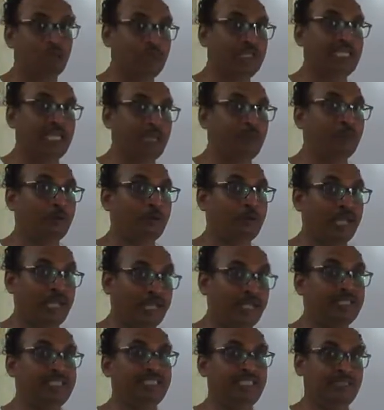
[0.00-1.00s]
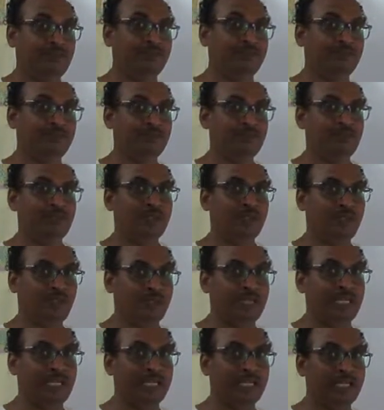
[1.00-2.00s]
one type of energy.
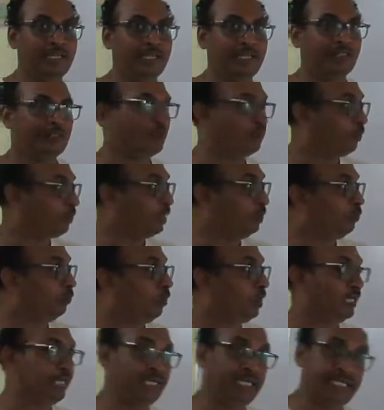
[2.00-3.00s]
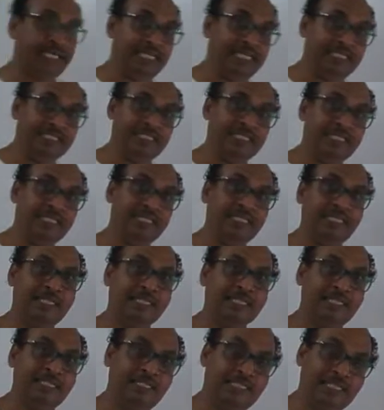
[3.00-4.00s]
Okay, so but what it is,
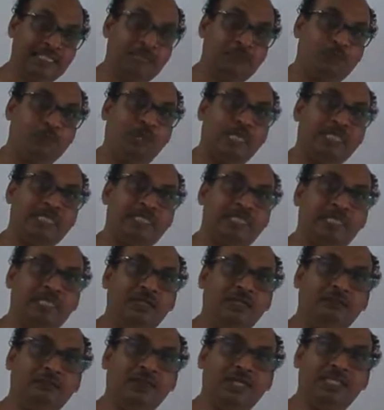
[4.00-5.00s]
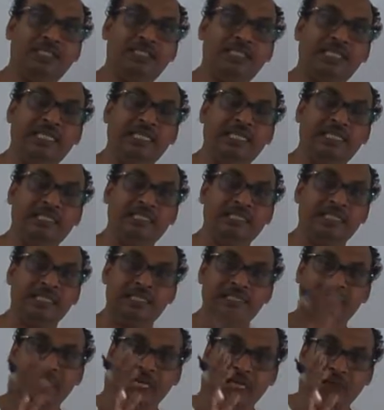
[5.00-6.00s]
this potential difference
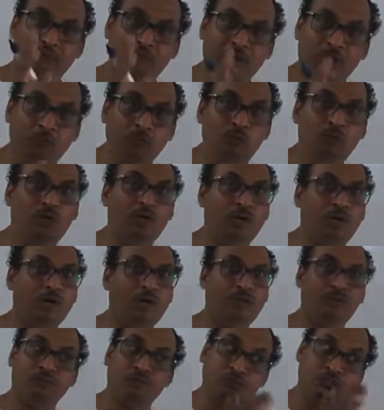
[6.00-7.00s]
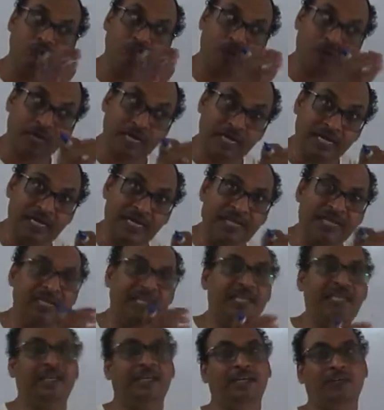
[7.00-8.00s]
is the amount of
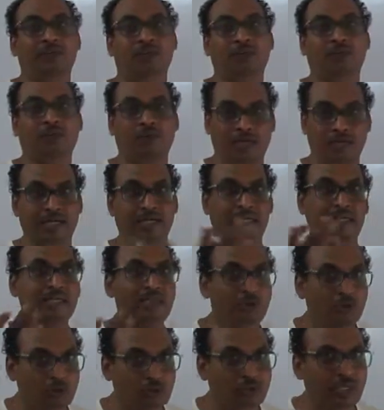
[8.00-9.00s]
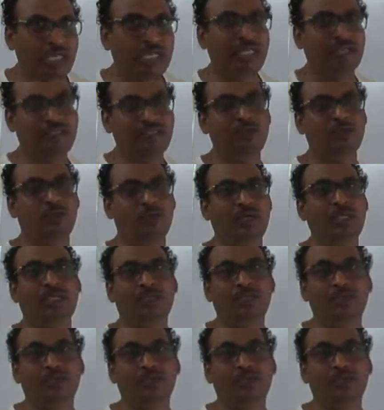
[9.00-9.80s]
work done. Work done is also energy only.